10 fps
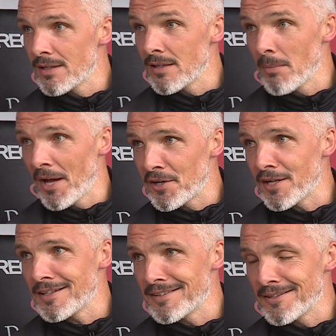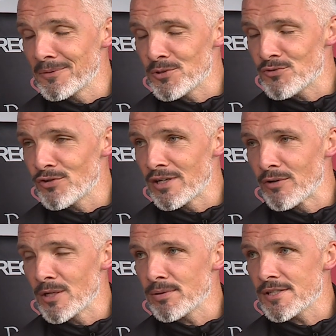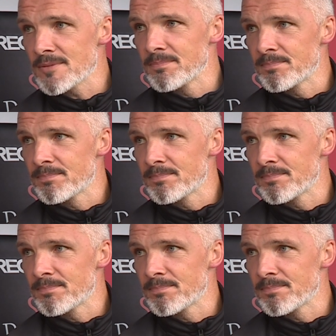in the manner that they did was really, really pleasing.